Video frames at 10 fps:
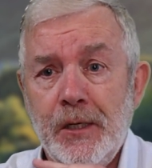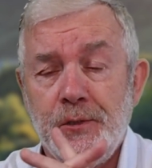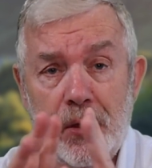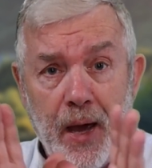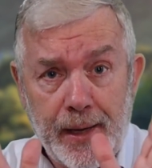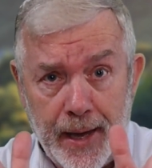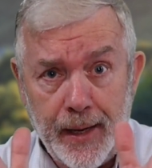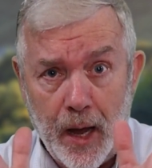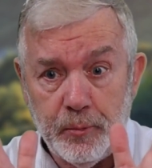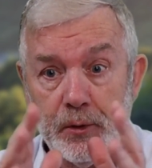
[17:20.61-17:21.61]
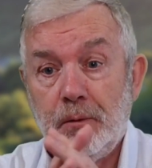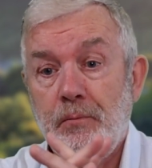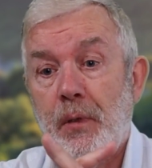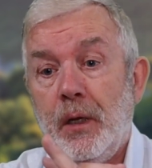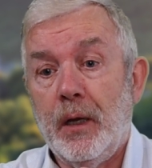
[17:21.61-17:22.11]
So that can happen.
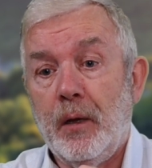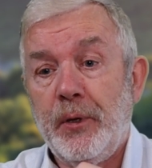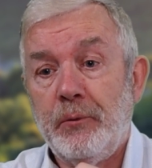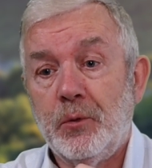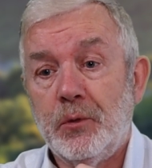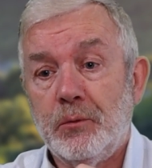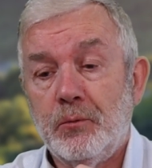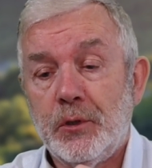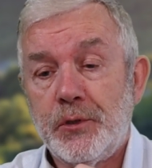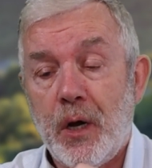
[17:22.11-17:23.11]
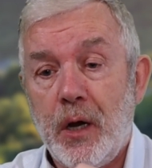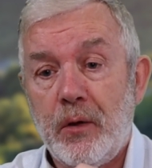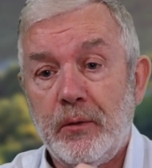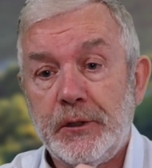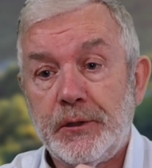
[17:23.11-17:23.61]
People will tire
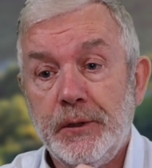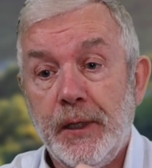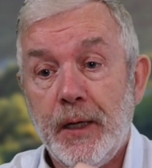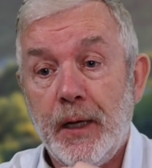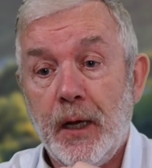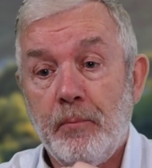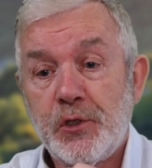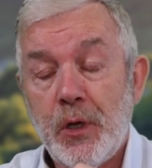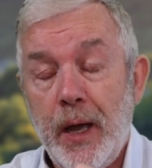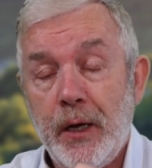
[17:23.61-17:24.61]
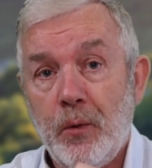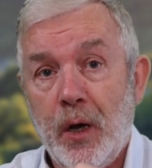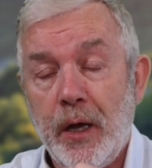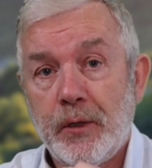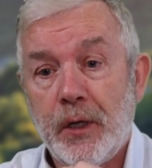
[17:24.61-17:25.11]
of it. So how do
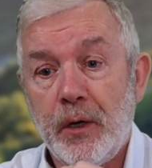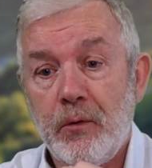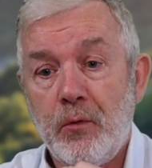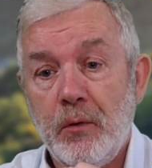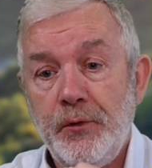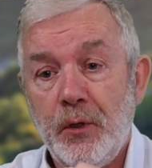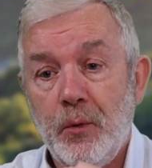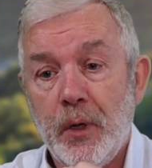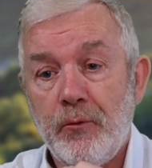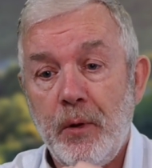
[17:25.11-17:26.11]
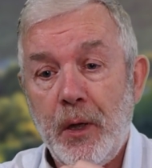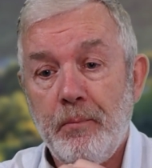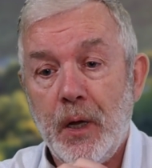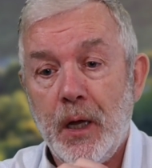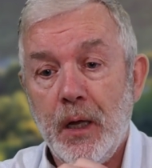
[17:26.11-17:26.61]
I kind of review and
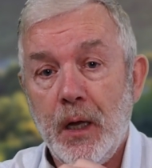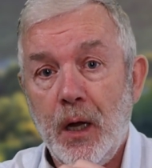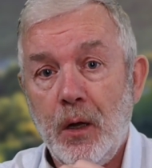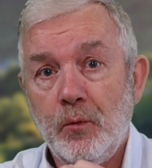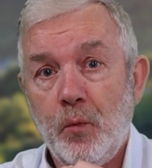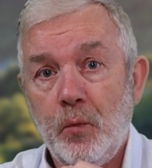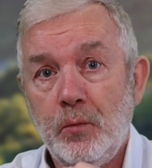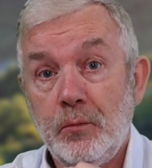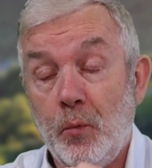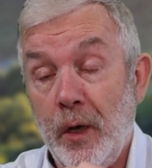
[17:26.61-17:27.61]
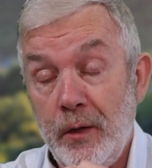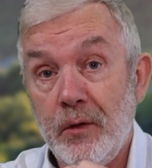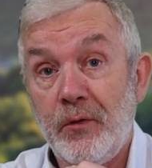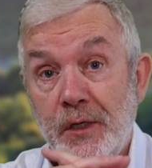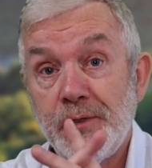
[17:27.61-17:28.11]
remember? One of
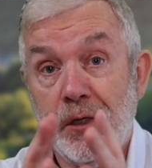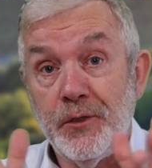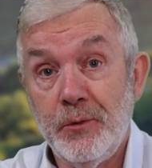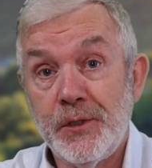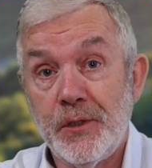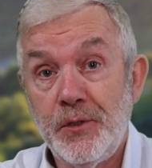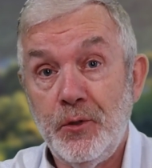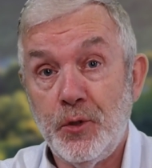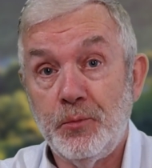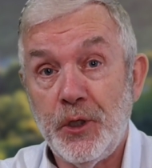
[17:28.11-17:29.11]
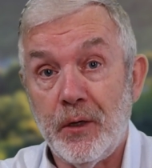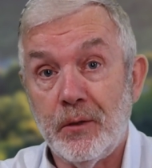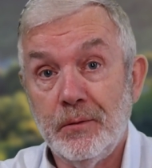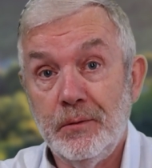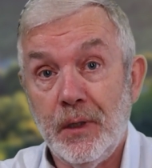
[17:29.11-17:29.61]
the things I do is this YouTube
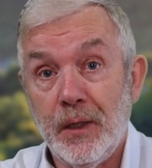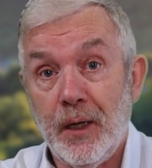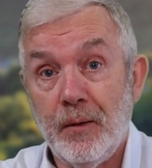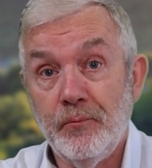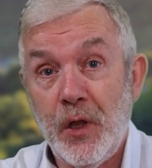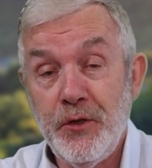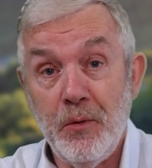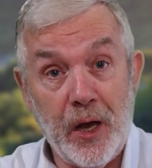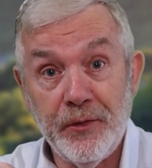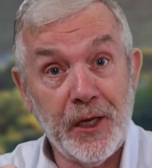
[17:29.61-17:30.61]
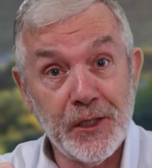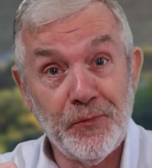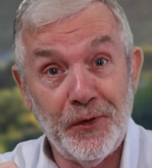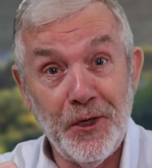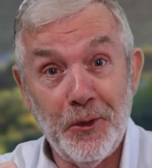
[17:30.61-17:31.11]
channel. You might think it's
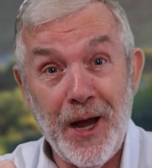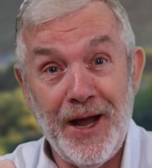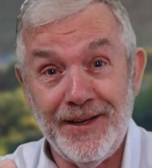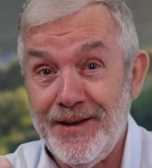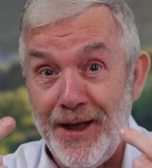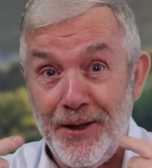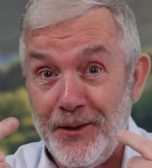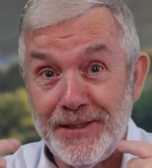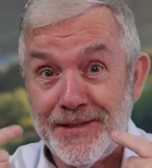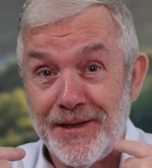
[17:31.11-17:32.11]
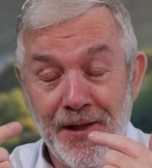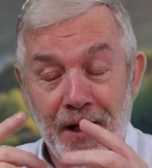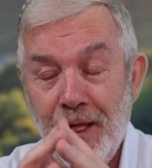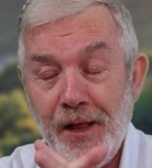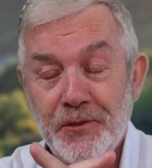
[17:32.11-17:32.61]
for you, and no, it's
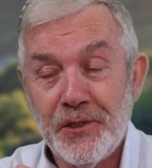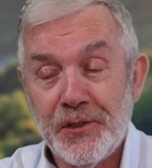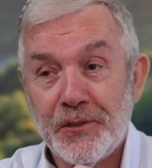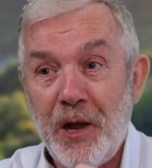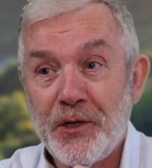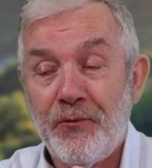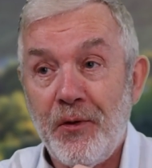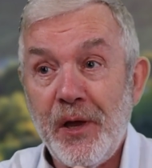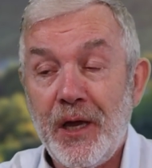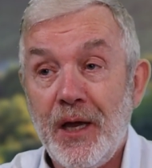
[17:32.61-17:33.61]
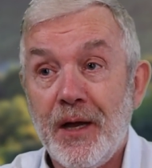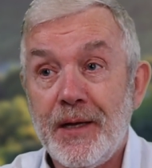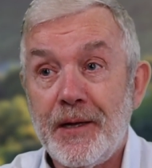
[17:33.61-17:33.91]
just as much for me.